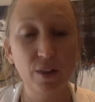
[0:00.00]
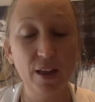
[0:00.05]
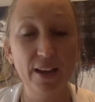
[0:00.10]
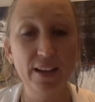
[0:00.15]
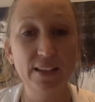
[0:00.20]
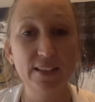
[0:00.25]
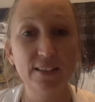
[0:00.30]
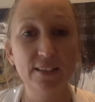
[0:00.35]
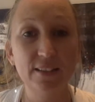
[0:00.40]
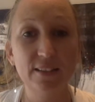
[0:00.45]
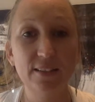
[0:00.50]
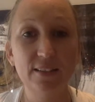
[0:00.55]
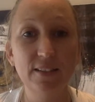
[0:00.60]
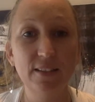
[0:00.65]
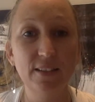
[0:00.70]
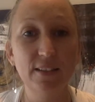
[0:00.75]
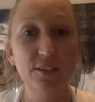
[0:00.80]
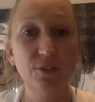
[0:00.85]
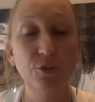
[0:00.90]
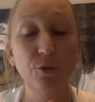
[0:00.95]
I can
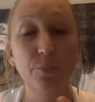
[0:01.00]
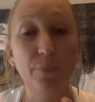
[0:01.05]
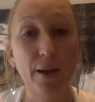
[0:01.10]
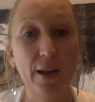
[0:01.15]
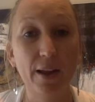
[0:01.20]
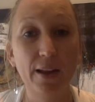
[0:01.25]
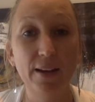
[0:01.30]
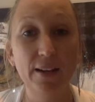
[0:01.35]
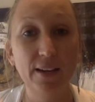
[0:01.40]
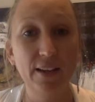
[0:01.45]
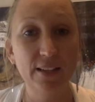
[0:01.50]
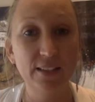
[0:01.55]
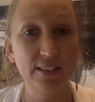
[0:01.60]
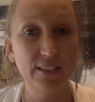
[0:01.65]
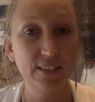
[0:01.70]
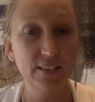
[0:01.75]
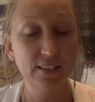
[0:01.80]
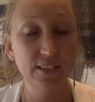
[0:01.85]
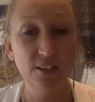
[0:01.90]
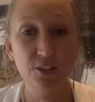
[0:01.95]
see your pain, I can
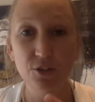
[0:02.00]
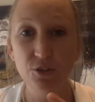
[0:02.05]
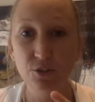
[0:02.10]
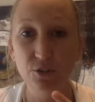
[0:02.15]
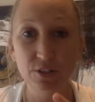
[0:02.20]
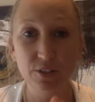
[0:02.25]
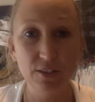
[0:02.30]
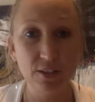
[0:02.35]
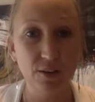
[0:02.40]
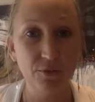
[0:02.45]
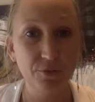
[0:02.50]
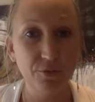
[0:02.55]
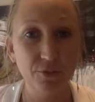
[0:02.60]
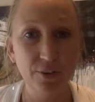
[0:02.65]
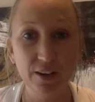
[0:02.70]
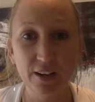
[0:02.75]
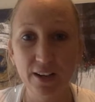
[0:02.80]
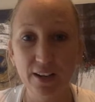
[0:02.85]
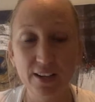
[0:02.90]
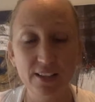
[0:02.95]
see your
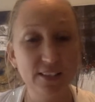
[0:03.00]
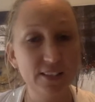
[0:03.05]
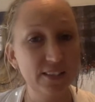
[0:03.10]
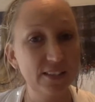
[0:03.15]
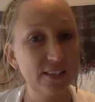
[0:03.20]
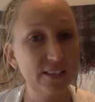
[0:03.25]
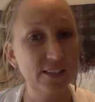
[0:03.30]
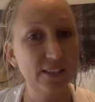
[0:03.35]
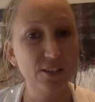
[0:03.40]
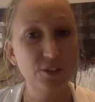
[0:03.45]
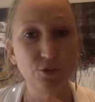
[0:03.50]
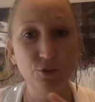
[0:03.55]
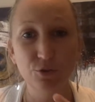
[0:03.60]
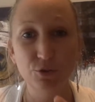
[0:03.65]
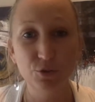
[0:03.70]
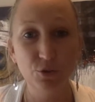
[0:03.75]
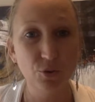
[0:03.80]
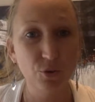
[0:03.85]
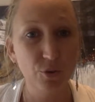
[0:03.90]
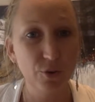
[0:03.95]
suffering, I can see your
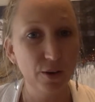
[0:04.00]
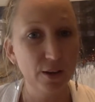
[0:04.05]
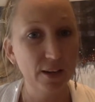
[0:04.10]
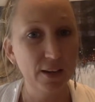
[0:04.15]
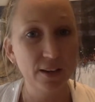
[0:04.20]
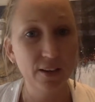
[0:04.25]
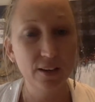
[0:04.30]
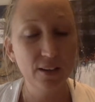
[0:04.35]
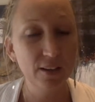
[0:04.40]
joy.